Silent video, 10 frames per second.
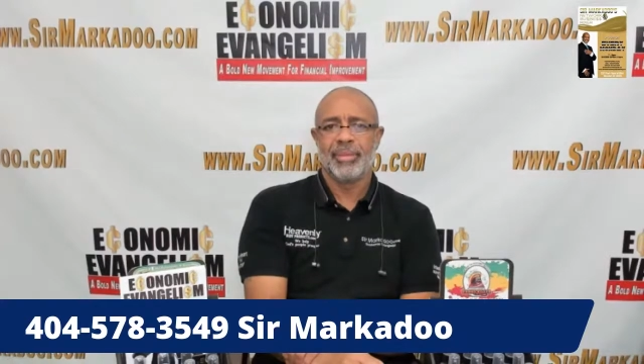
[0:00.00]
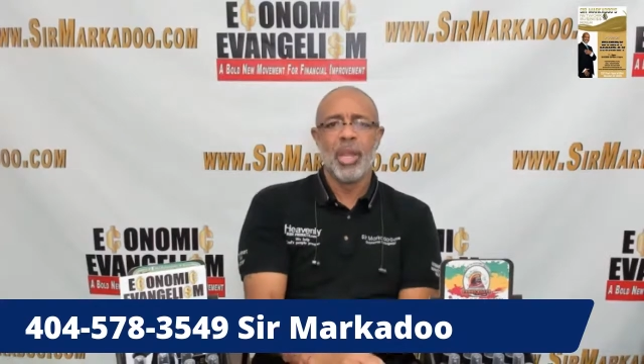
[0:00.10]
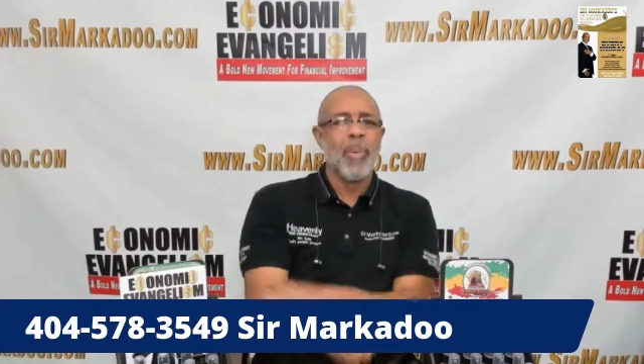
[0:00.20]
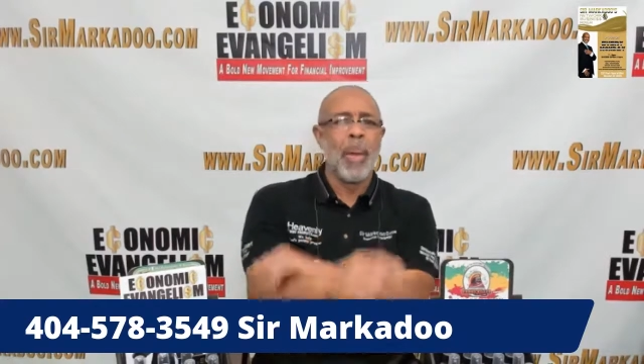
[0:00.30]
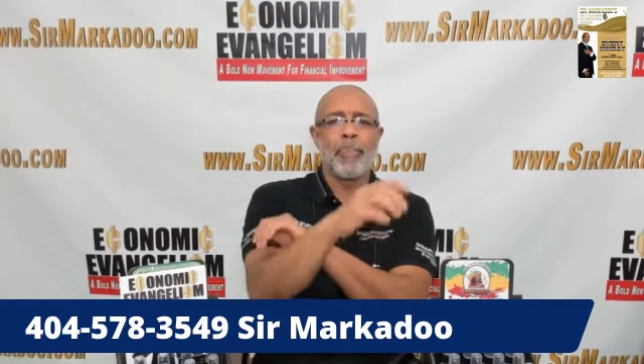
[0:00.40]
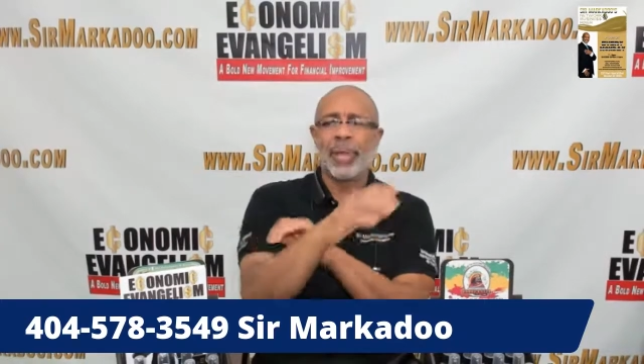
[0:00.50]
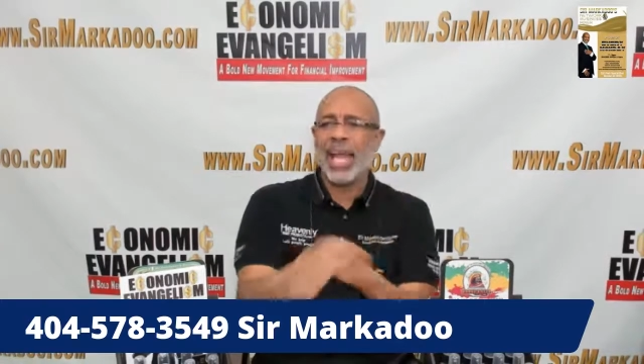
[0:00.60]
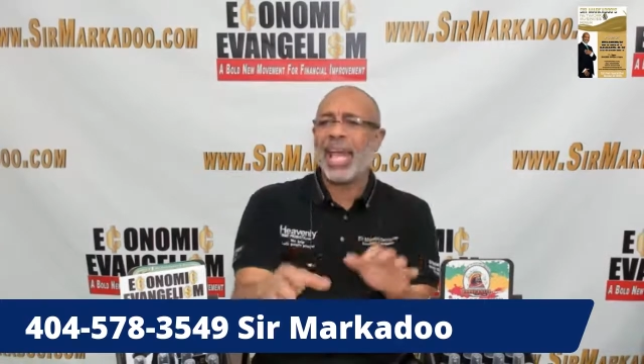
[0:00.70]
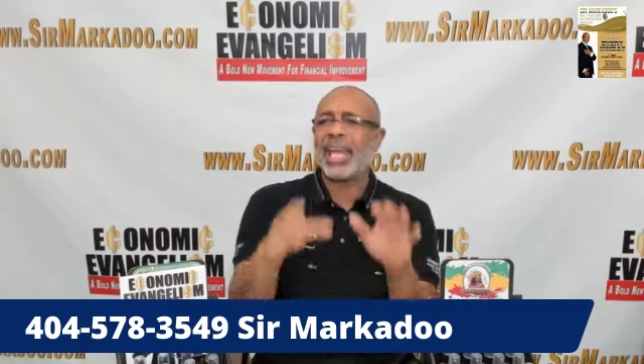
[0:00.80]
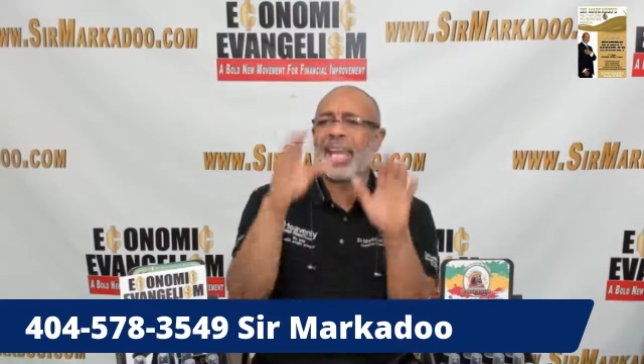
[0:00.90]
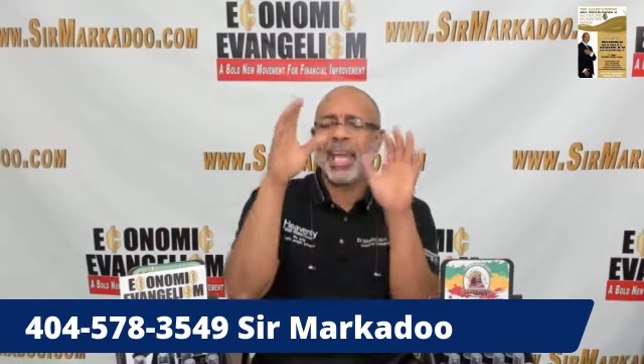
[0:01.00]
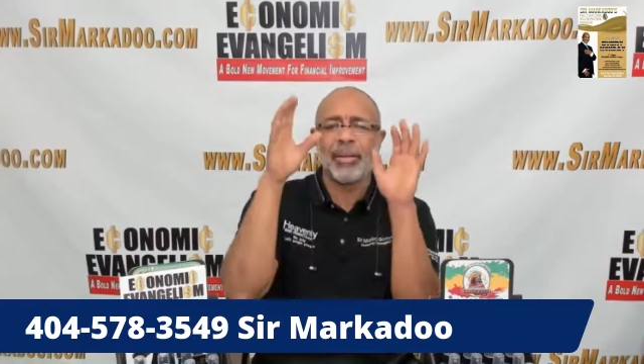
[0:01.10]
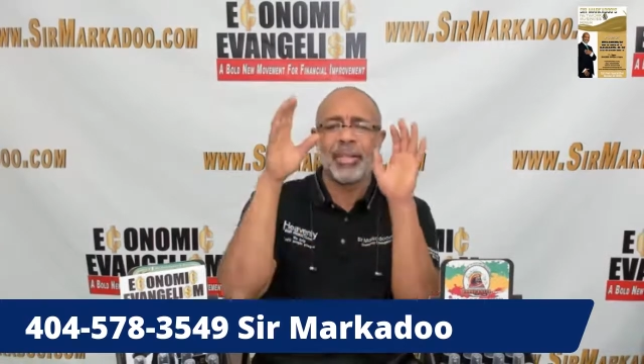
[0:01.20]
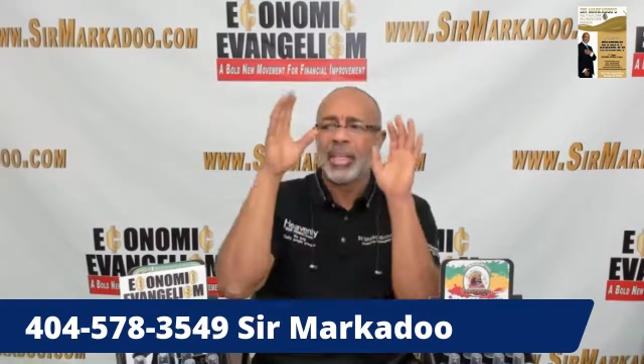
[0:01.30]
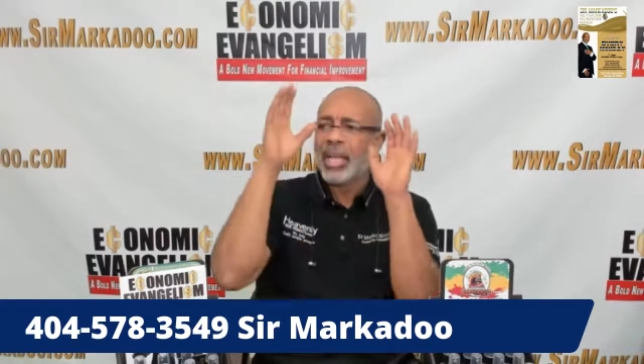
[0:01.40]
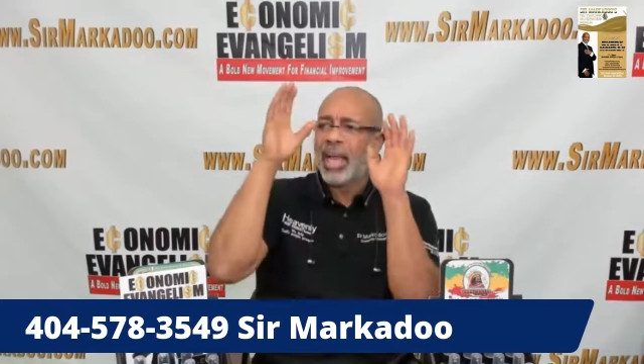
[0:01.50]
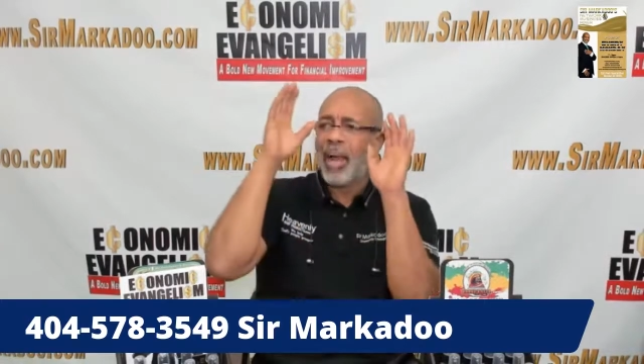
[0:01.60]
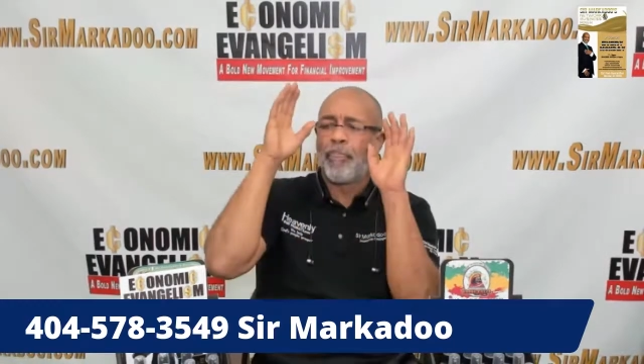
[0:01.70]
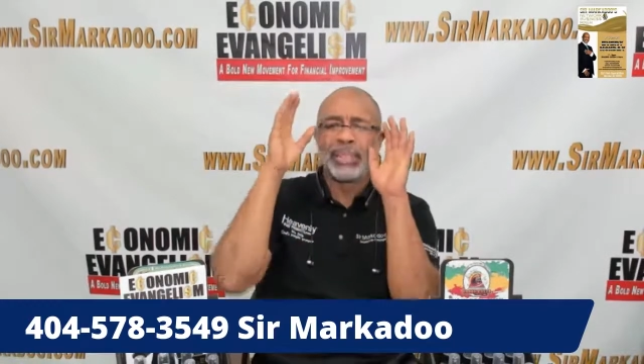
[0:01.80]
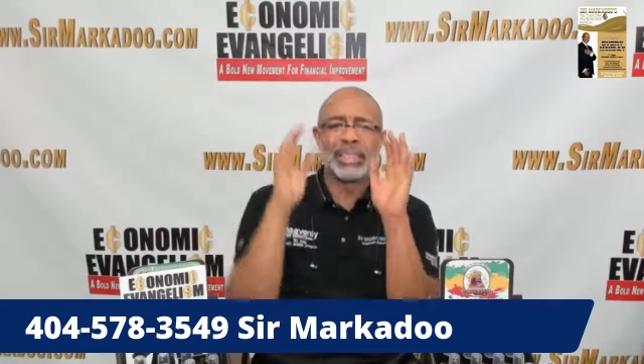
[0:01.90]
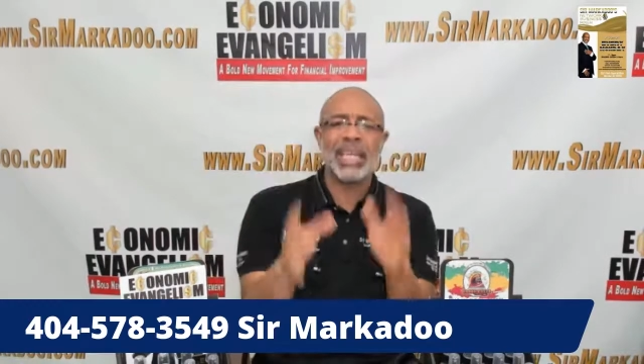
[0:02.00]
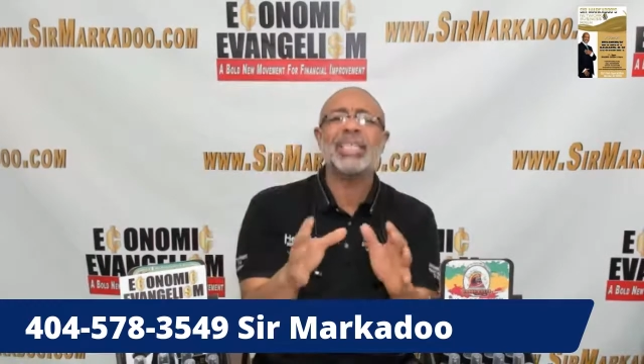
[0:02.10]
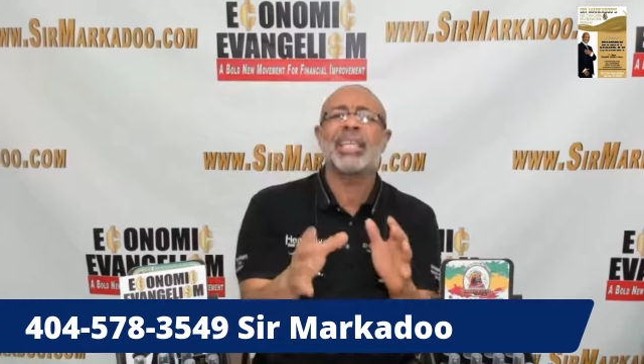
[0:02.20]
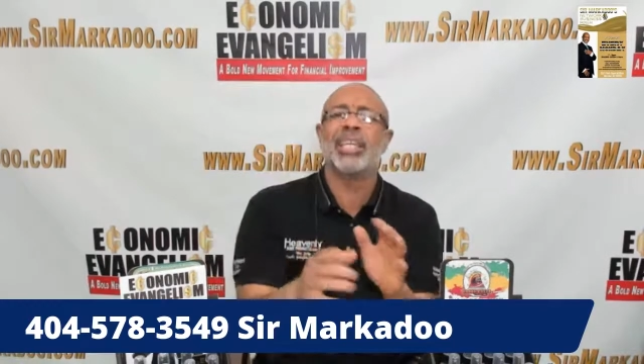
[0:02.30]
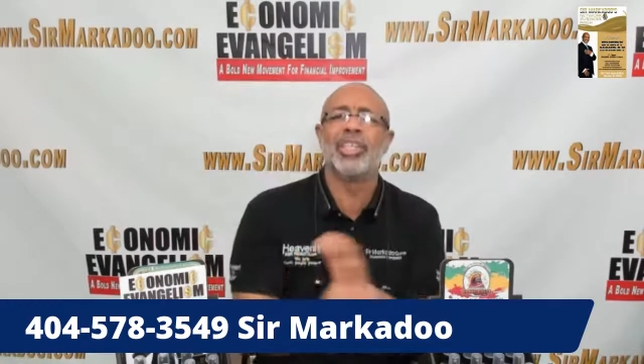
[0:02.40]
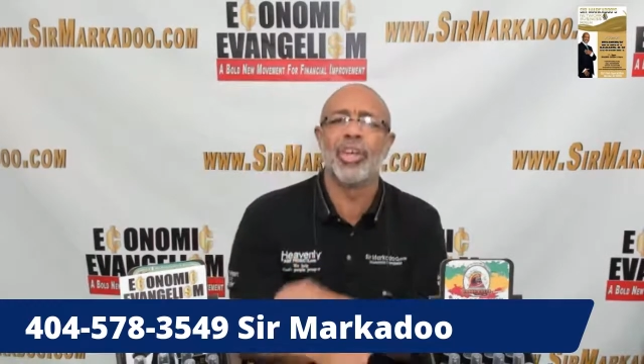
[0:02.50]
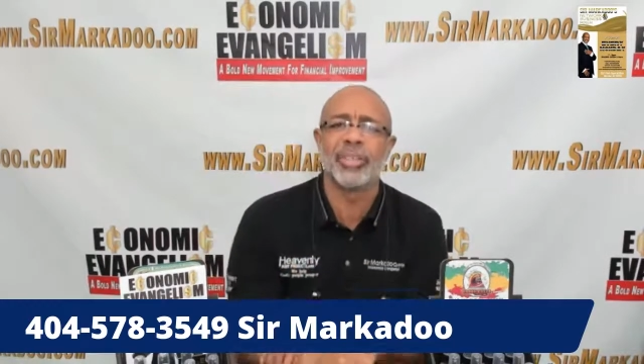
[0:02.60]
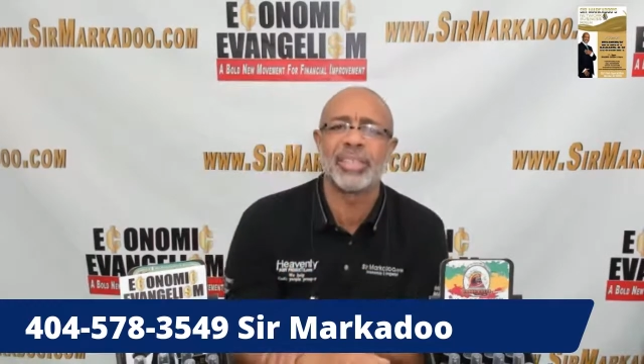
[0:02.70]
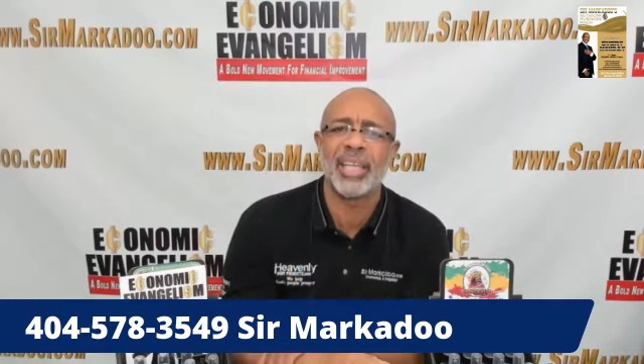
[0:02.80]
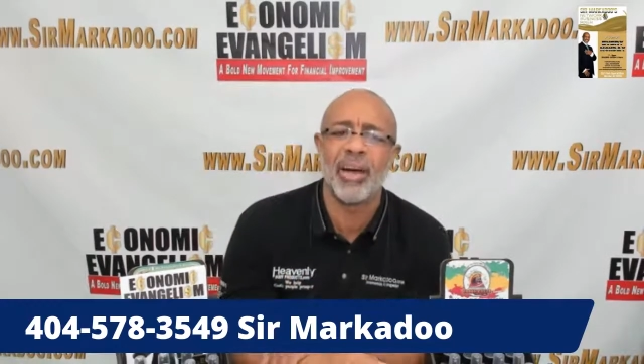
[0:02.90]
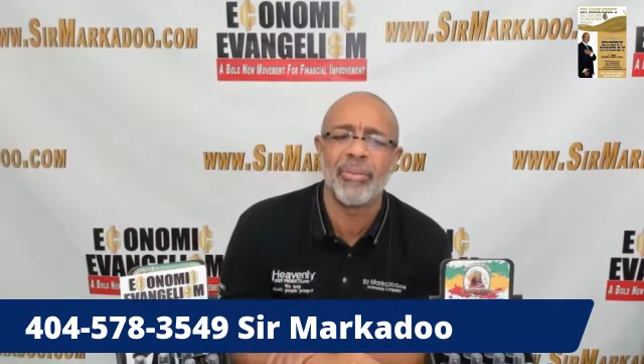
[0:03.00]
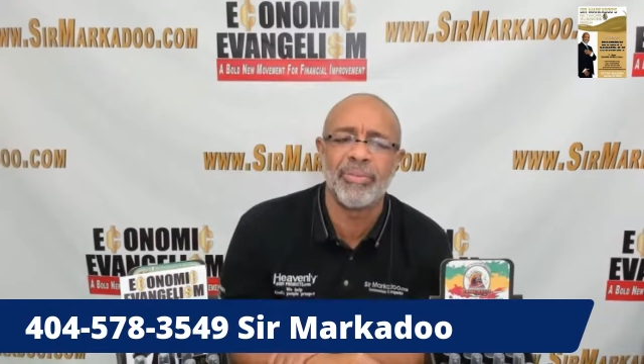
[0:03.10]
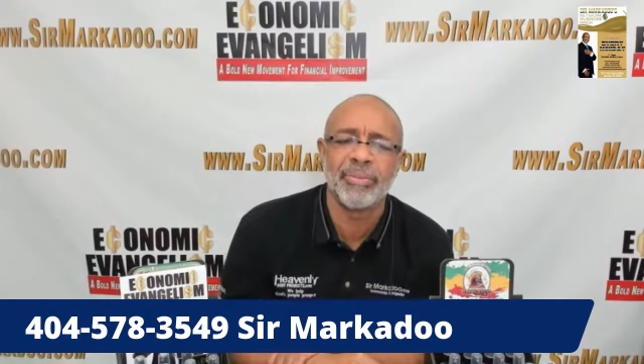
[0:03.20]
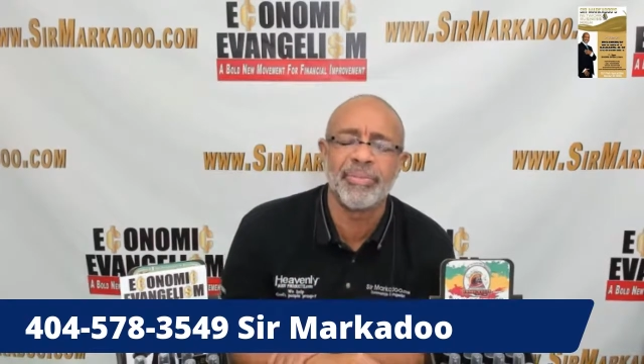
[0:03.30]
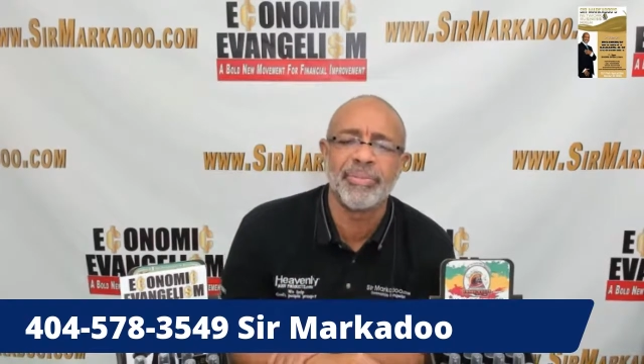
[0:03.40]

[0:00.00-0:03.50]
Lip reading: You've been planning and positioning yourself.